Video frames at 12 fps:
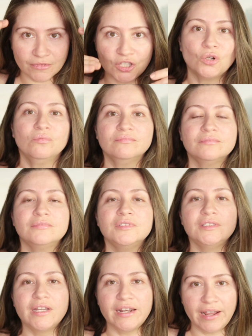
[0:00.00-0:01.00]
you know,
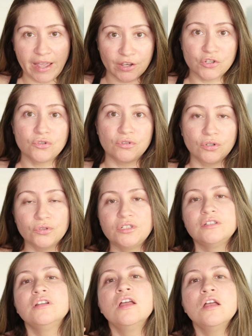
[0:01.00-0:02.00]
getting extra
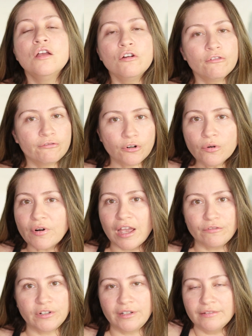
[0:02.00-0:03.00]
hooded from
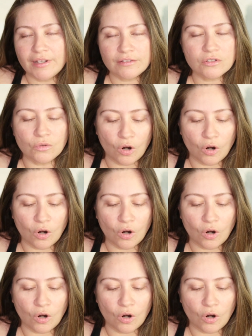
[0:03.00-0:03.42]
gravity. That's